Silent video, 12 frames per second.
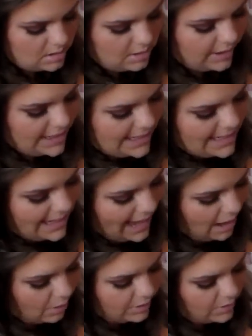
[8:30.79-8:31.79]
you're eating
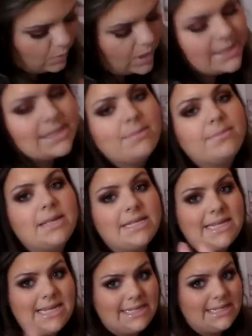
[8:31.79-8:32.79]
out, you want something
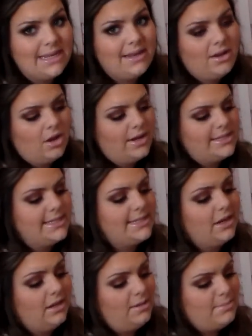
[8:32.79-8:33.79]
that's easy and not
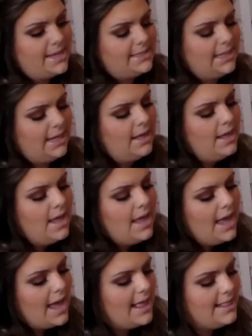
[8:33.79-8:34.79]
necessarily messy.
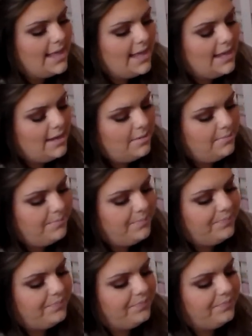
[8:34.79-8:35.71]
And then